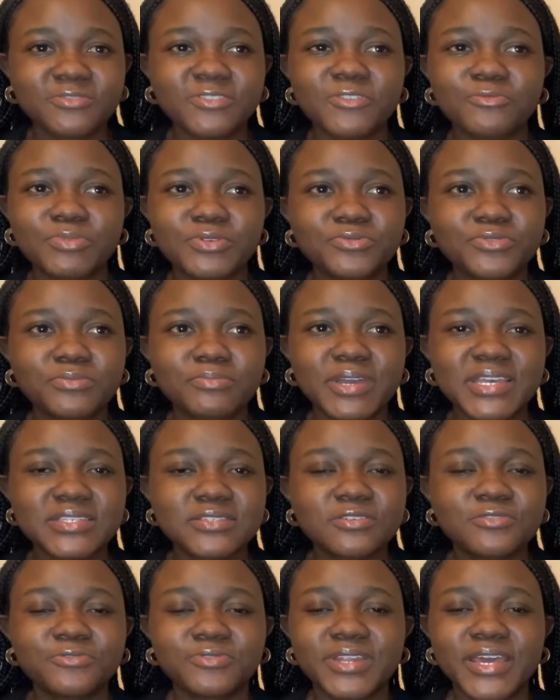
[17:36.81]
I've been with
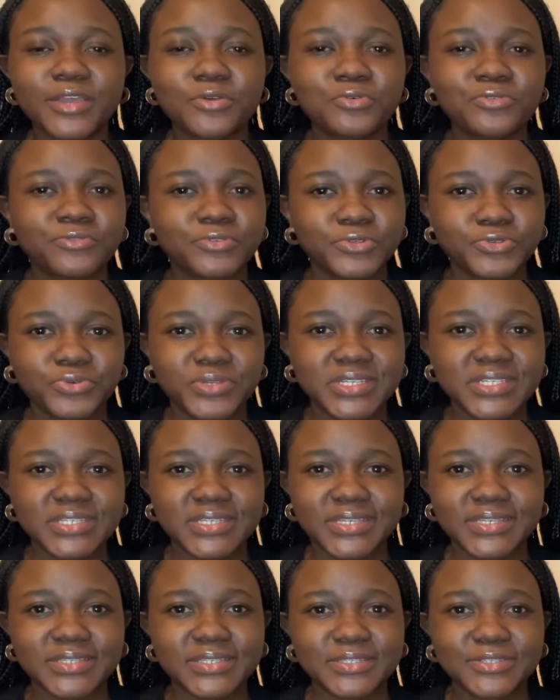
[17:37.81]
myself for like over 20
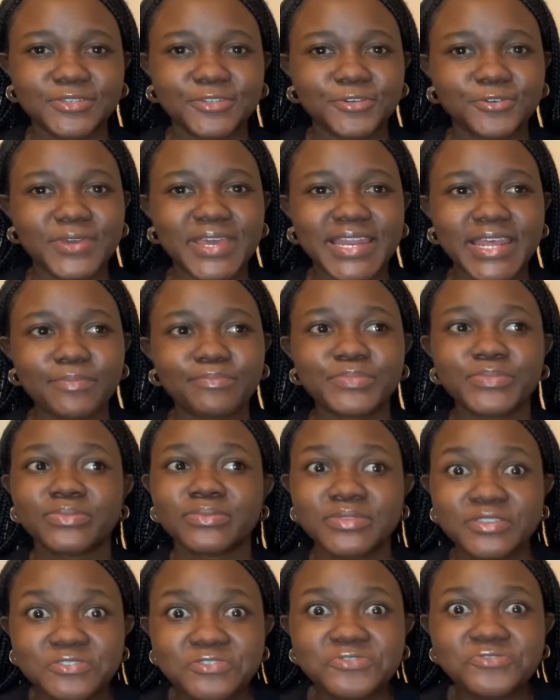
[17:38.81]
years, you know, and I'm
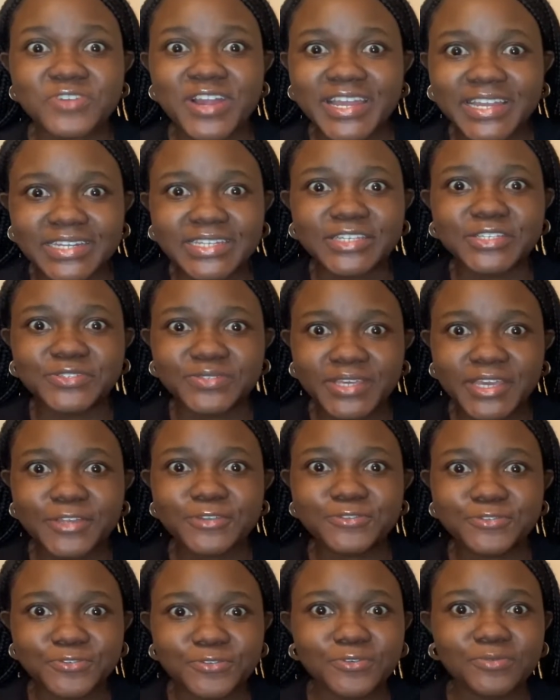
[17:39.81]
struggling to get
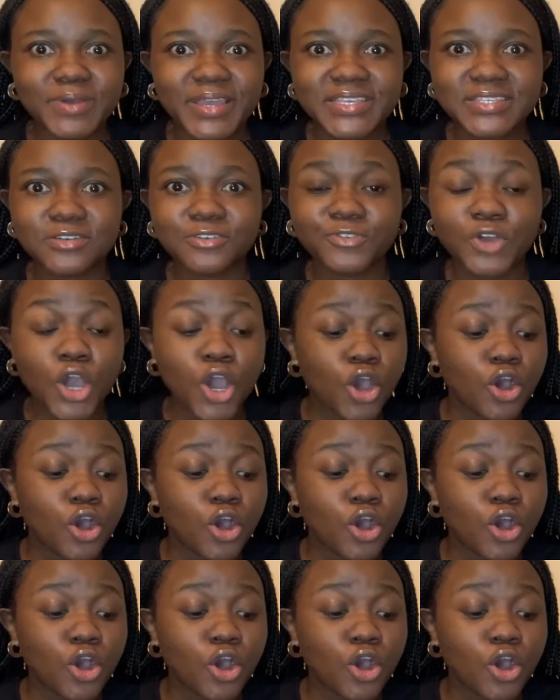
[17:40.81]
to know myself.